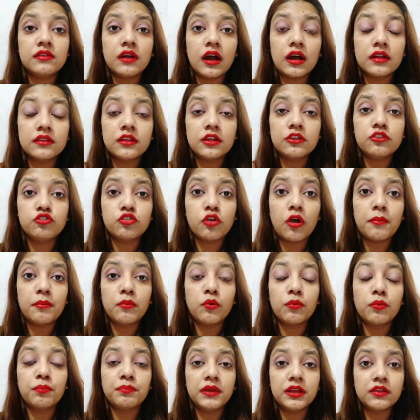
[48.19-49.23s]
the other job
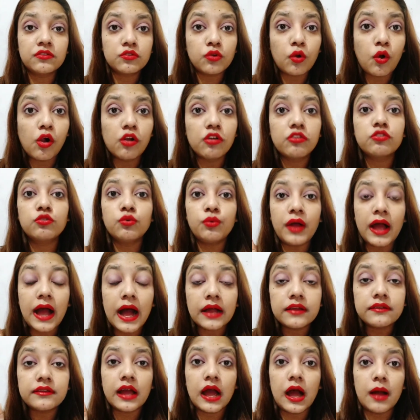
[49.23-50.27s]
openings also
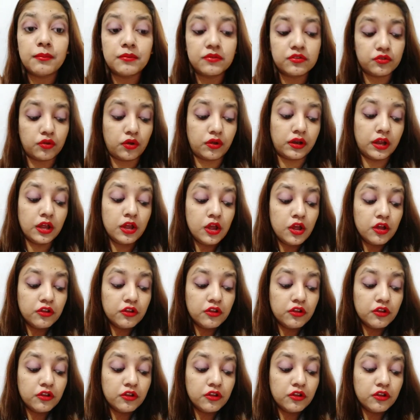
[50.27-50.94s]
at Amazon.